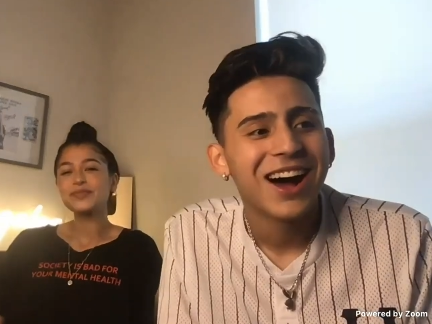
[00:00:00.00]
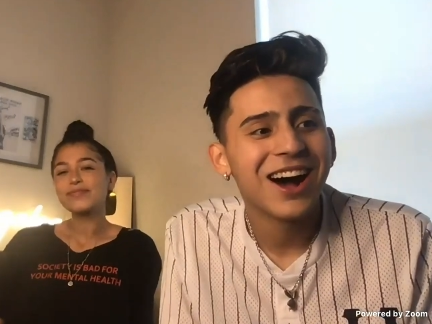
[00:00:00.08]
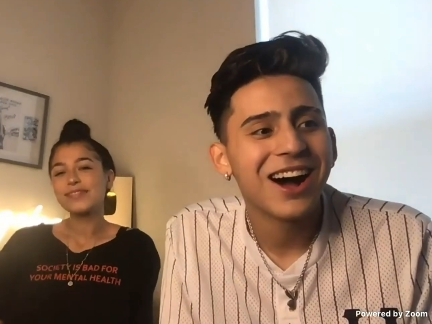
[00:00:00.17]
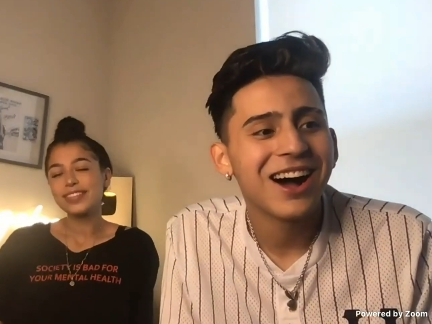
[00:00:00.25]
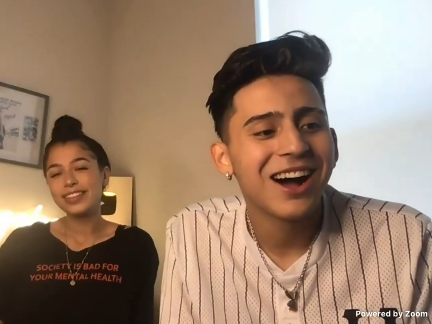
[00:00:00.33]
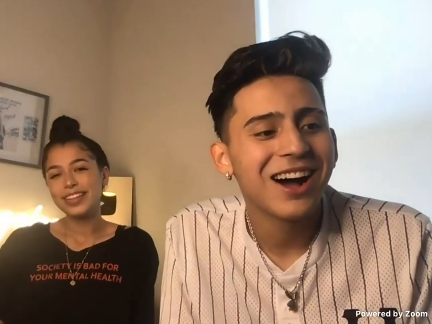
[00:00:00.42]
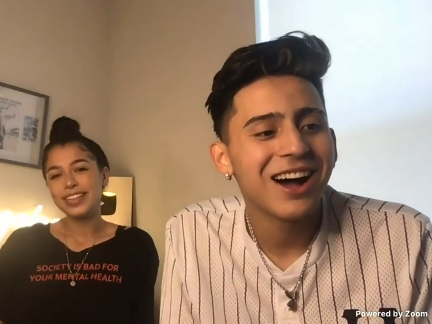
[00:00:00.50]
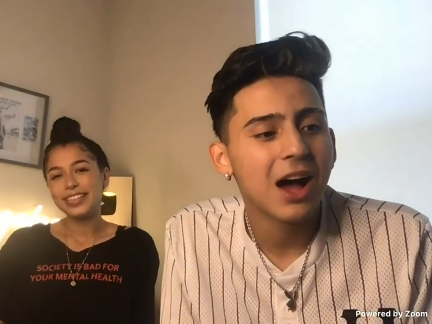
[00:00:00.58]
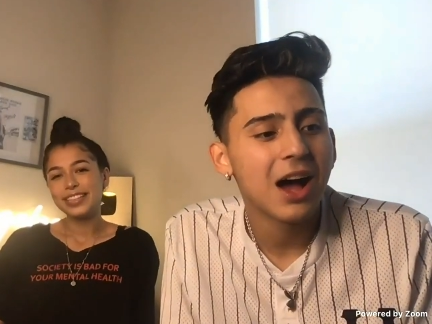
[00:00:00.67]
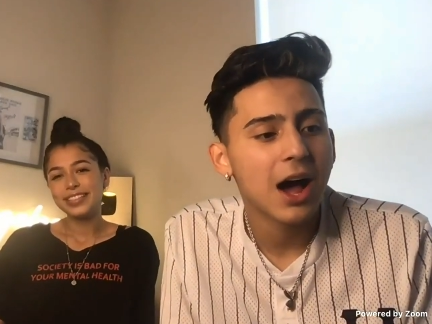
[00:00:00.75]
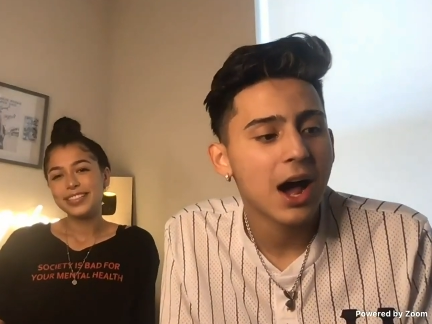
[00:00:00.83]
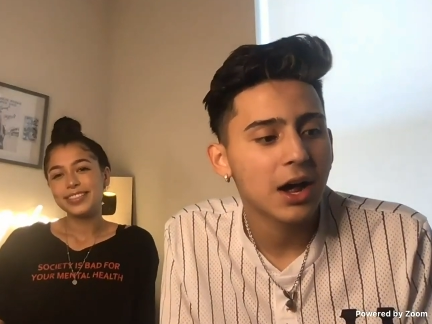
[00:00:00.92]

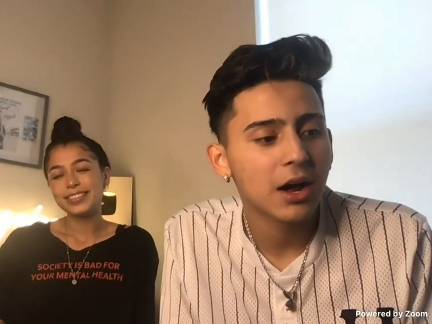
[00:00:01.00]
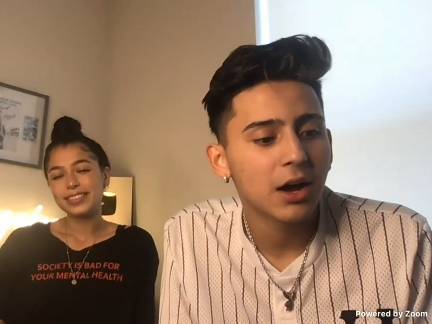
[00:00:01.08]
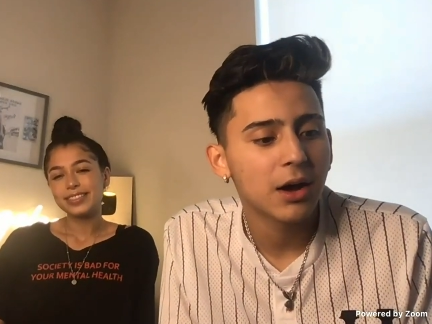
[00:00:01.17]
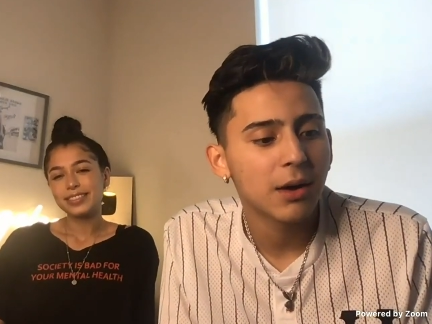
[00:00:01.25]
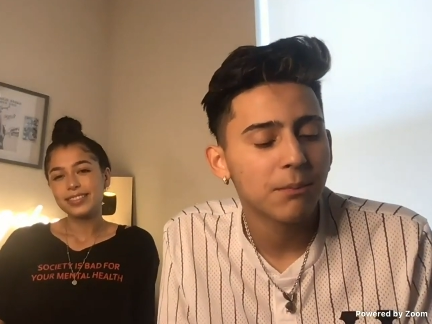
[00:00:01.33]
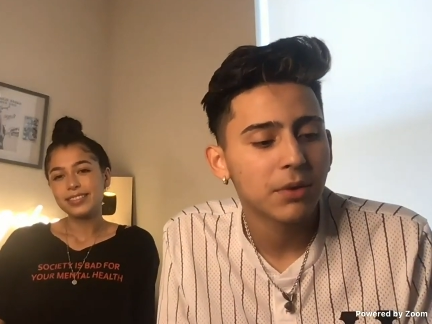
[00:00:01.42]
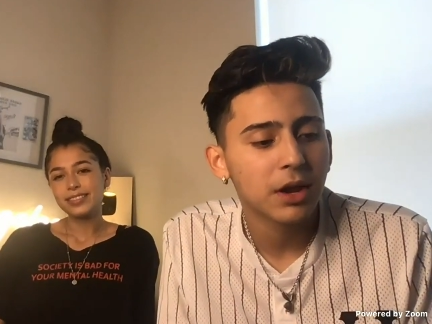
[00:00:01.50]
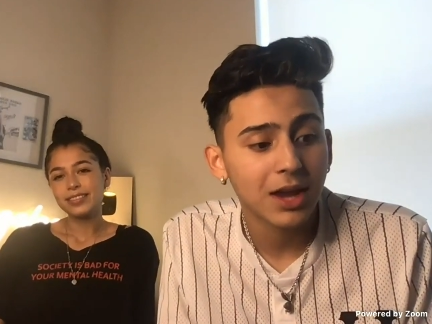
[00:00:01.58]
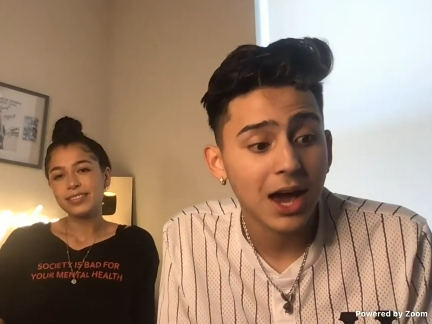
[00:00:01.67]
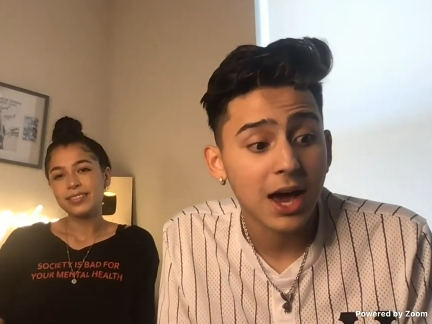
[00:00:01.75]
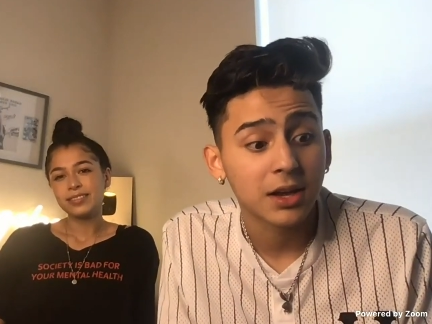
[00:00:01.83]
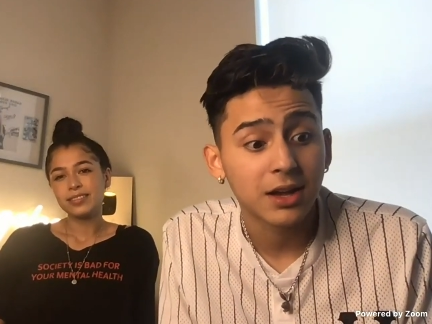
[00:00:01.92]
Speaker 1: uh, um,
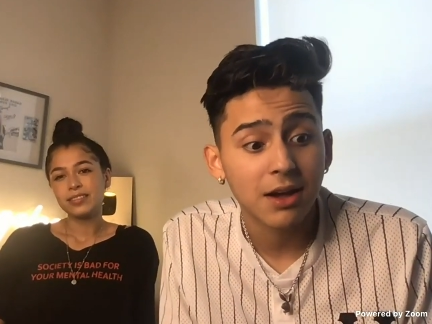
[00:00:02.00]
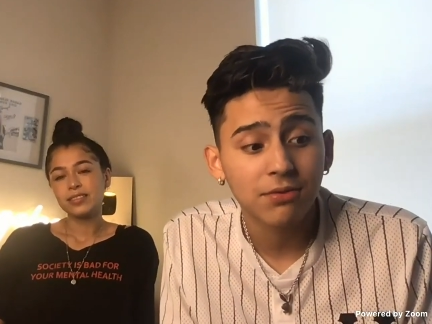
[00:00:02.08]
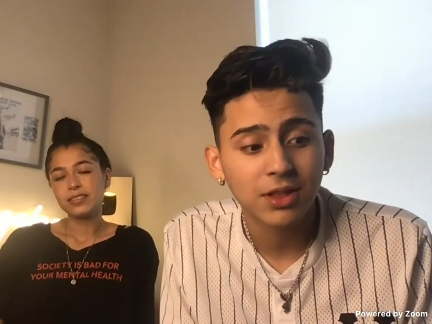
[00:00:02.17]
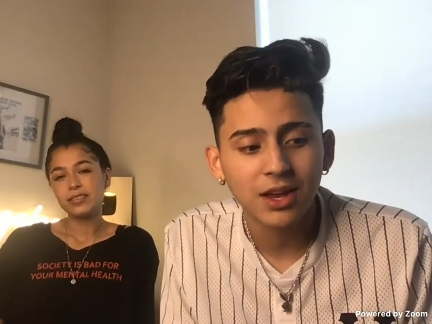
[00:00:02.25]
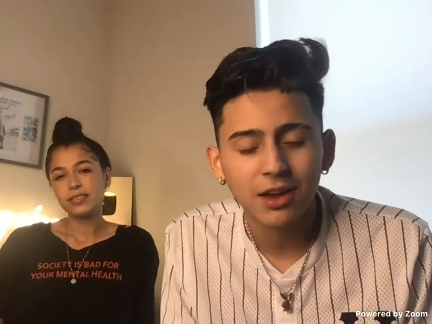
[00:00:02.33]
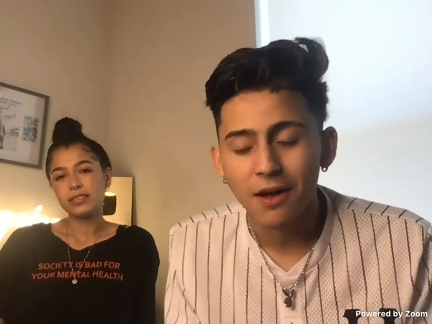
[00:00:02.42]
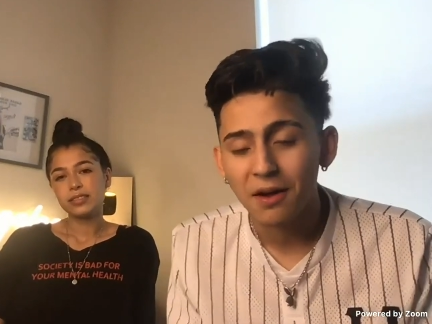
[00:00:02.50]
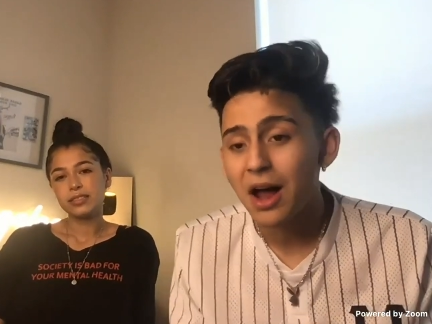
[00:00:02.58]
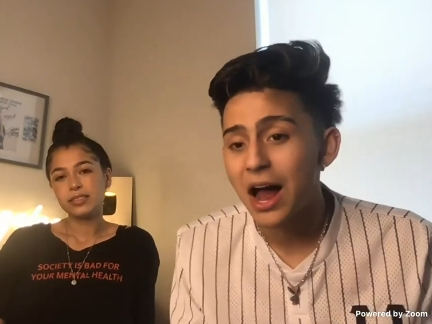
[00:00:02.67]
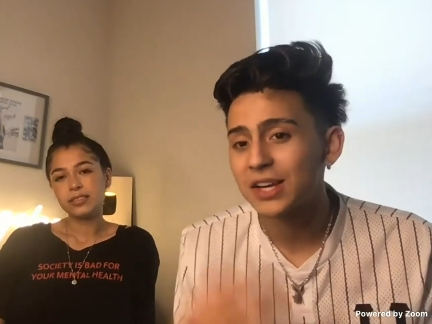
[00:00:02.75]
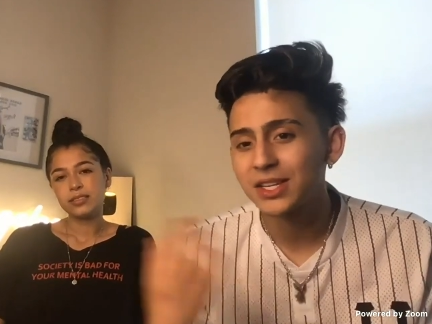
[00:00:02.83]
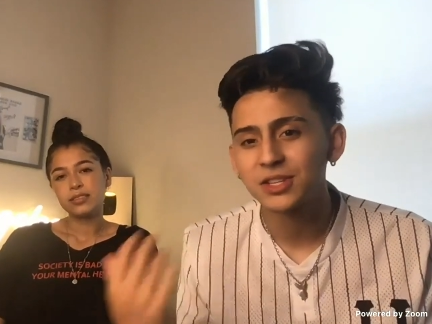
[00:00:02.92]
yeah, definitely.
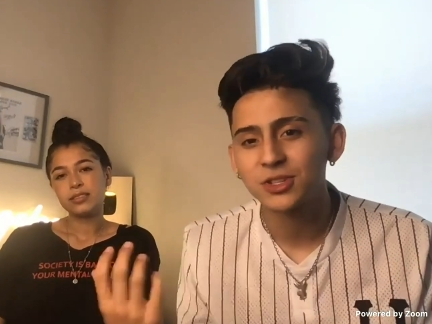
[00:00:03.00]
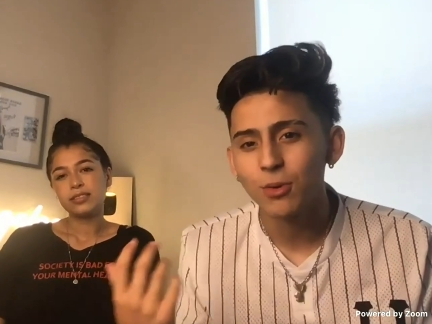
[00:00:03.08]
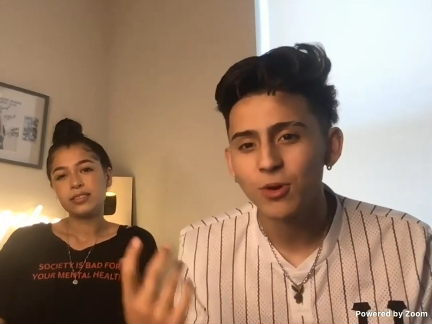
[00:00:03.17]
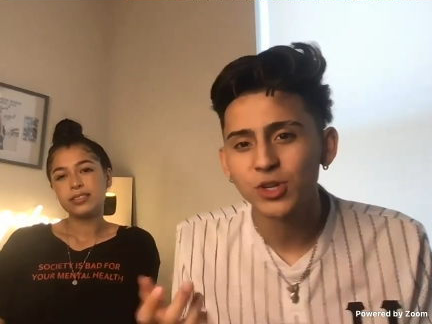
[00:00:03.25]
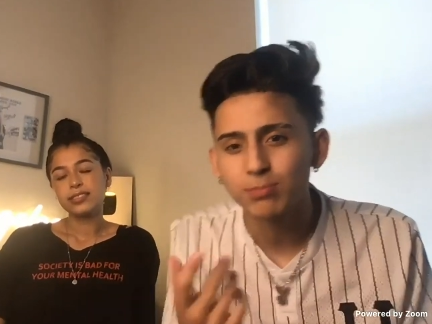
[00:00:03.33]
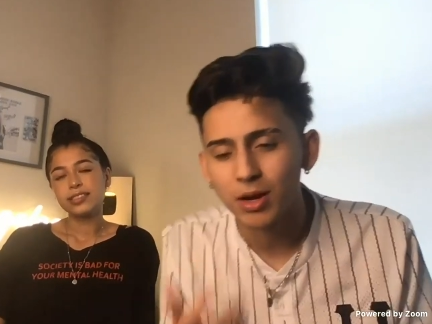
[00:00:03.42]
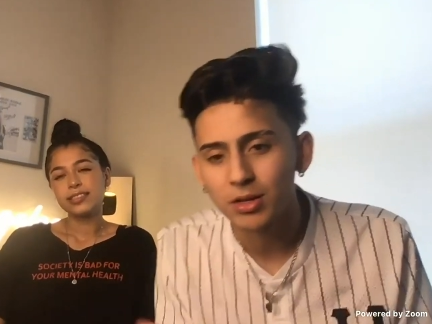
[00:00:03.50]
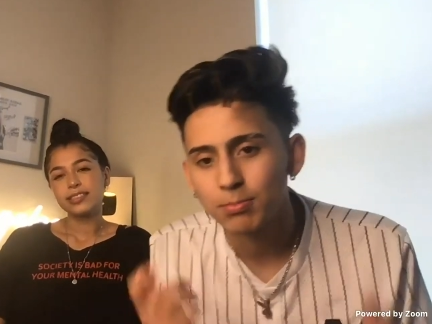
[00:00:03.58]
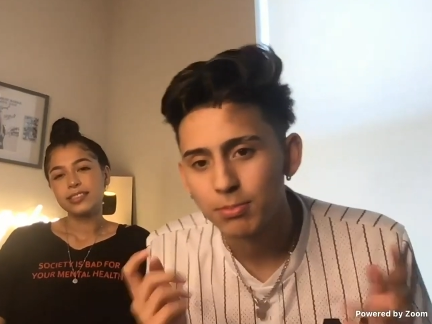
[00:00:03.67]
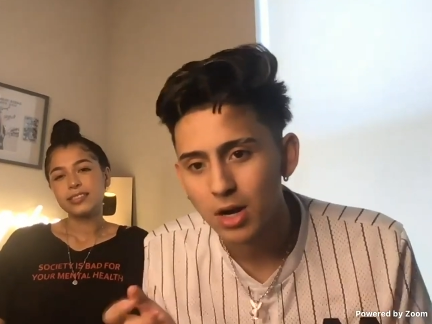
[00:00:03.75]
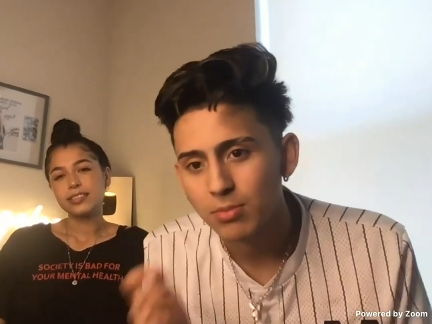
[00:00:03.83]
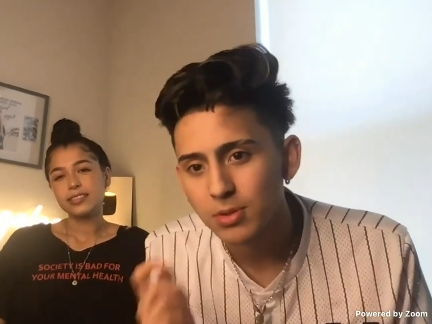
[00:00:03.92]
Actually, that's so we just
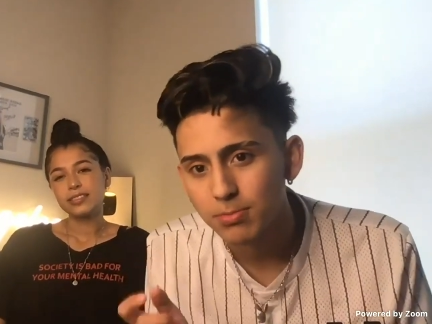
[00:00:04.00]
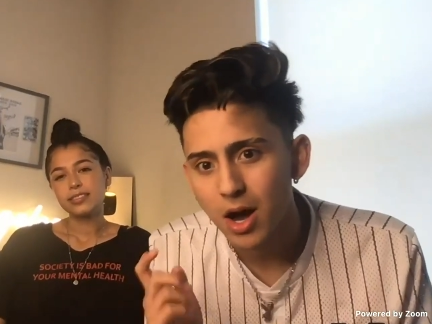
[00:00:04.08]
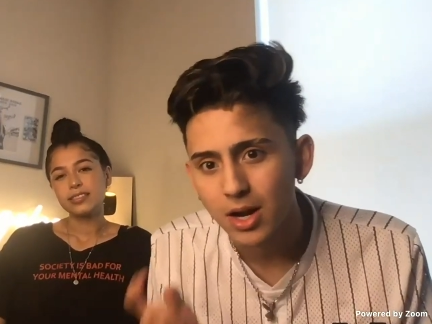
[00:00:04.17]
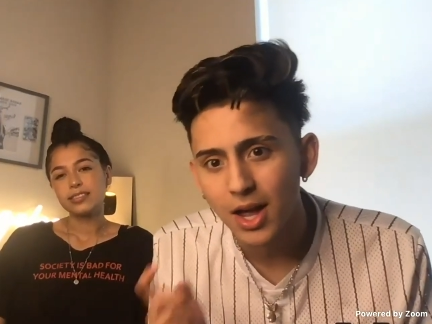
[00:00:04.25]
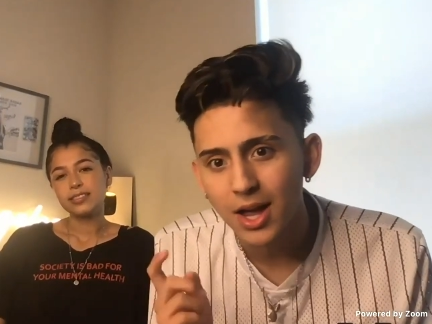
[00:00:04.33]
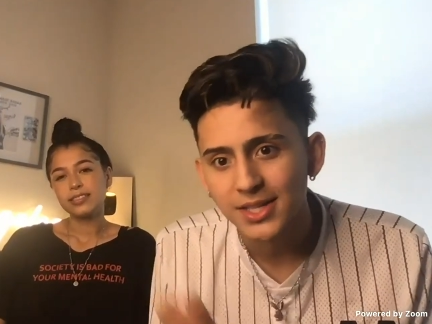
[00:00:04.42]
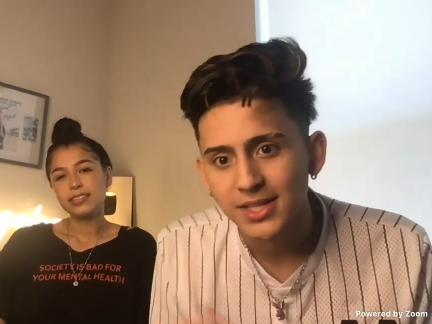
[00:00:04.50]
brought, brought up the podcast